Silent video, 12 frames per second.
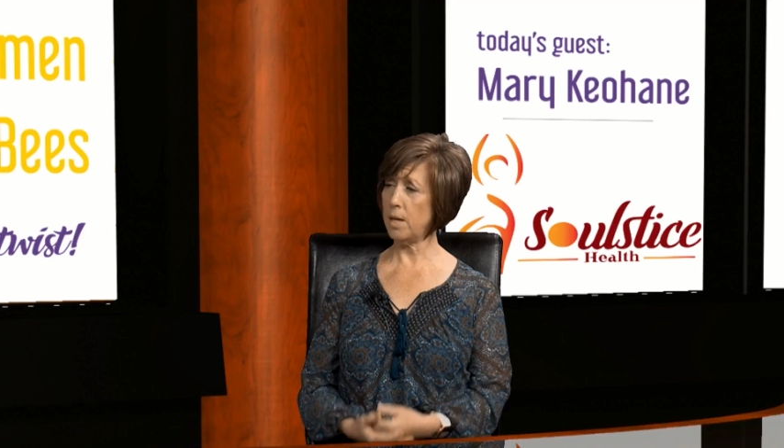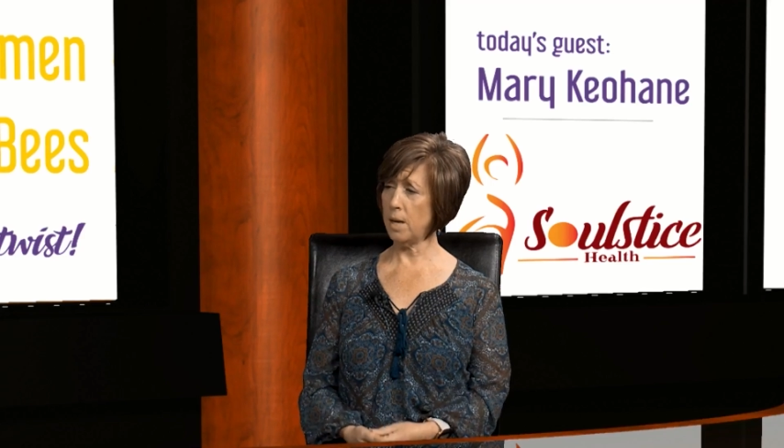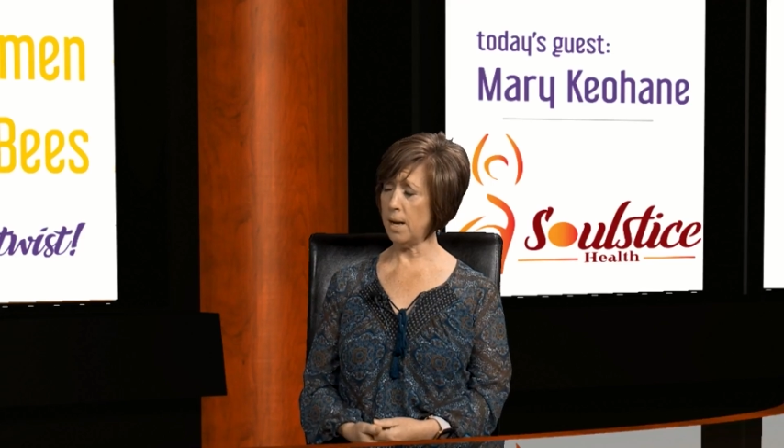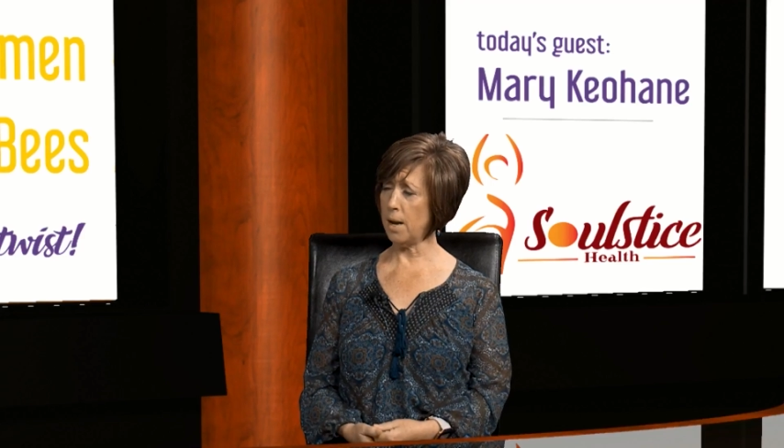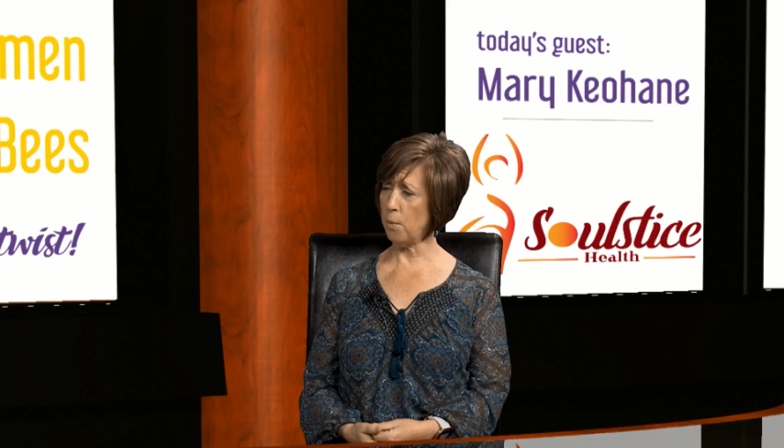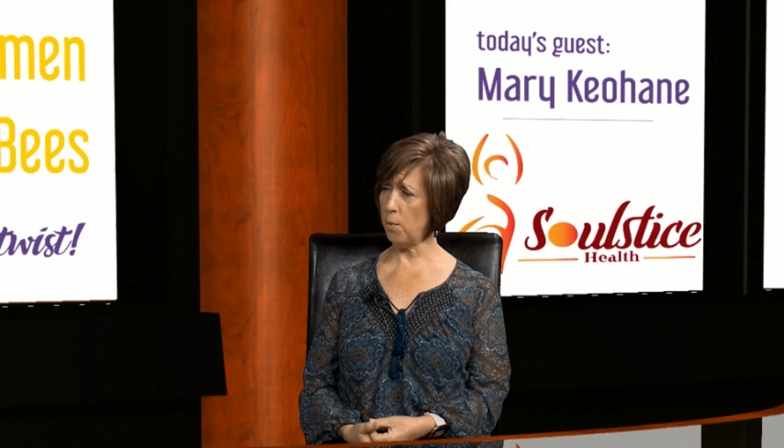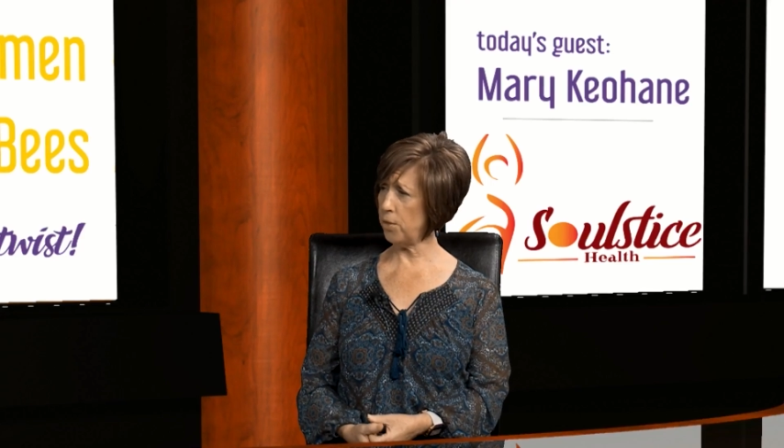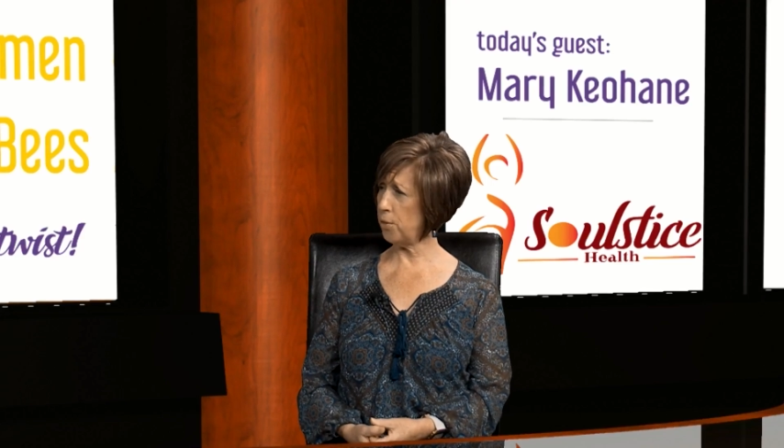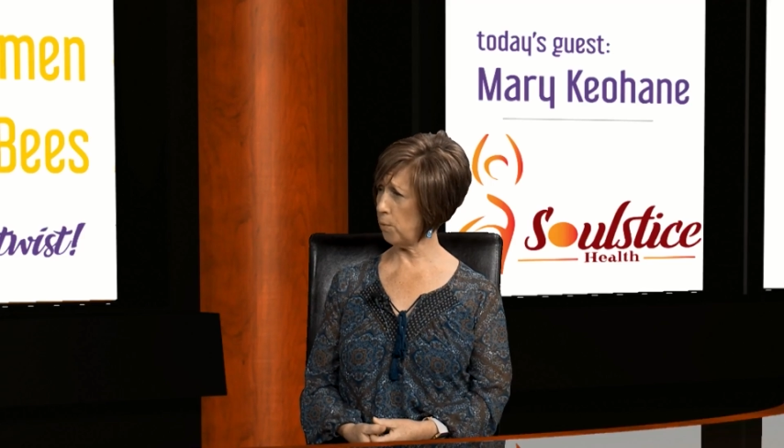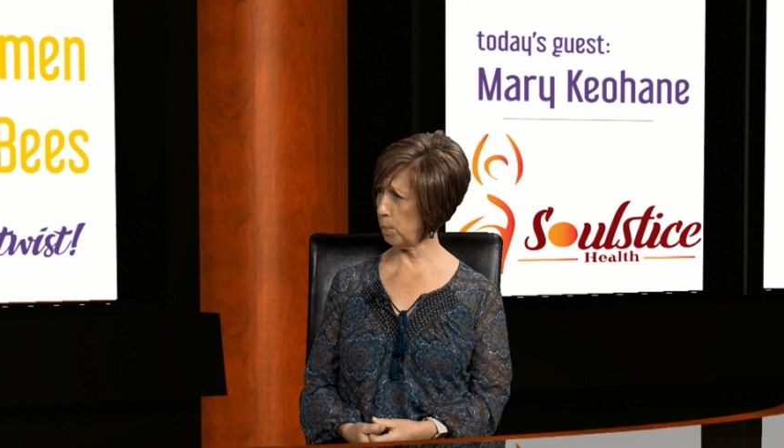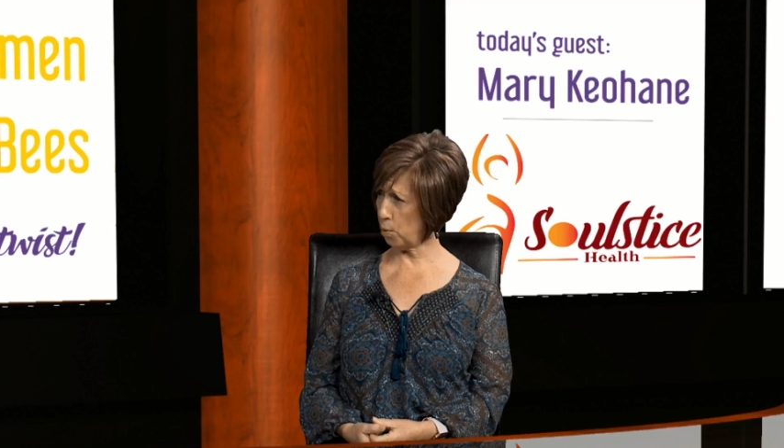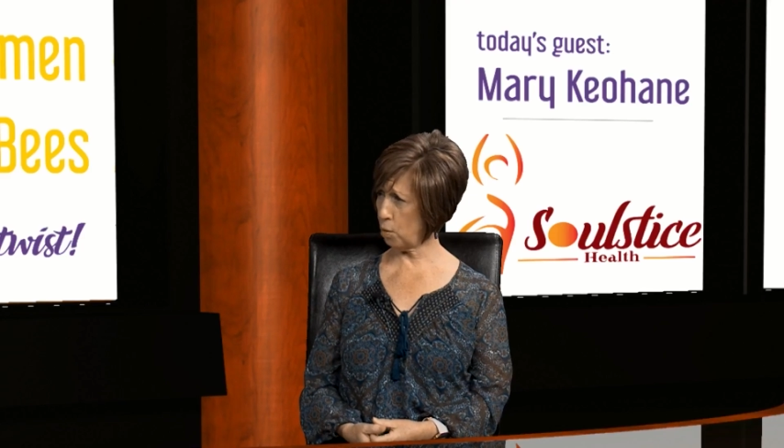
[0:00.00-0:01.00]
And I went
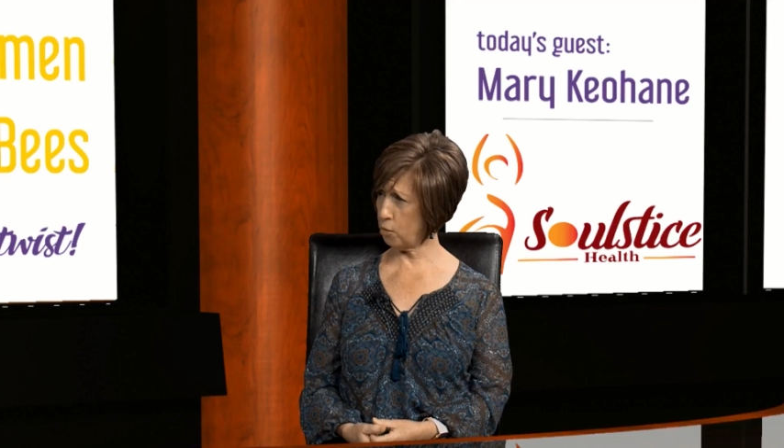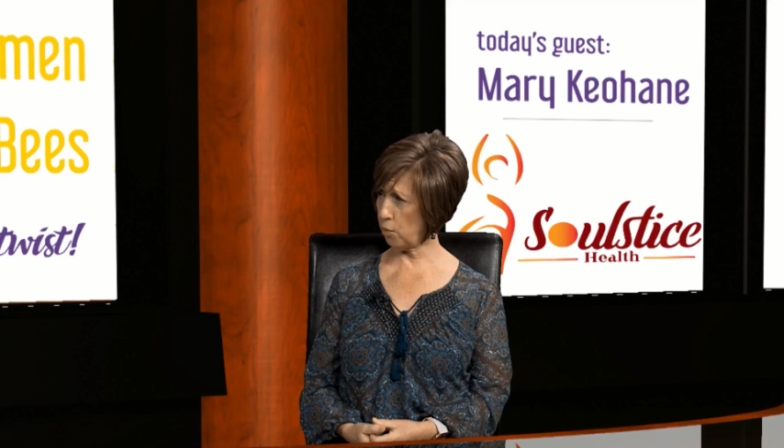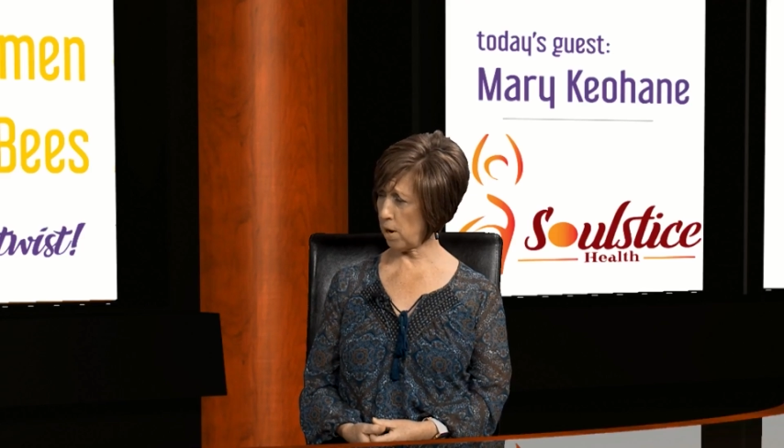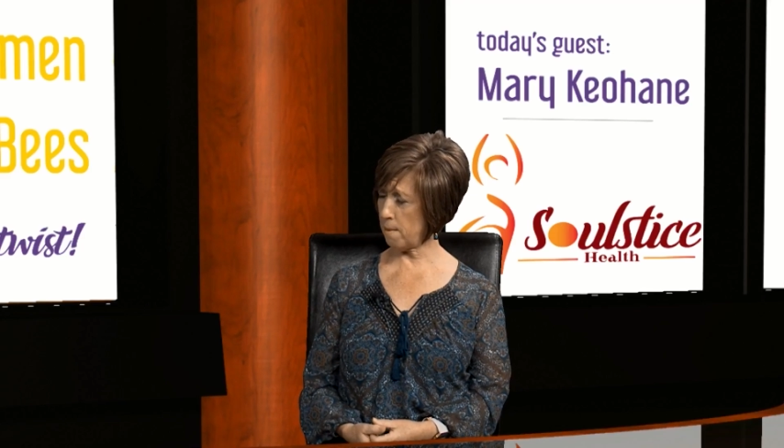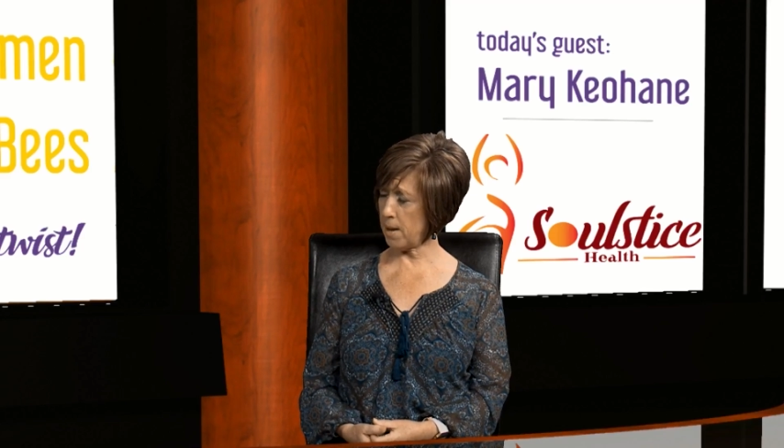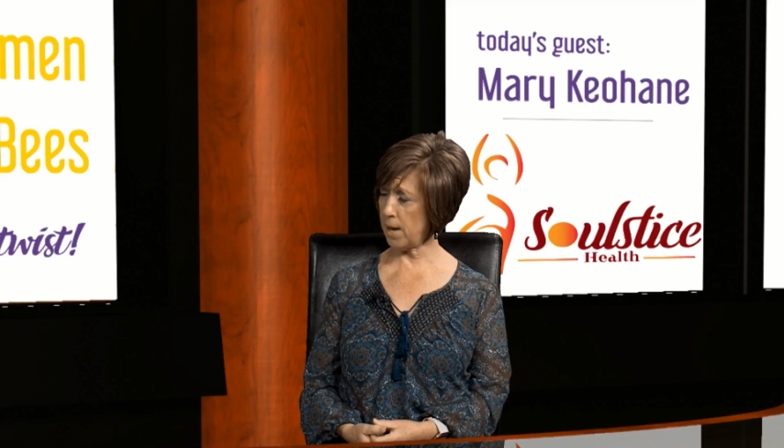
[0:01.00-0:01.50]
through a program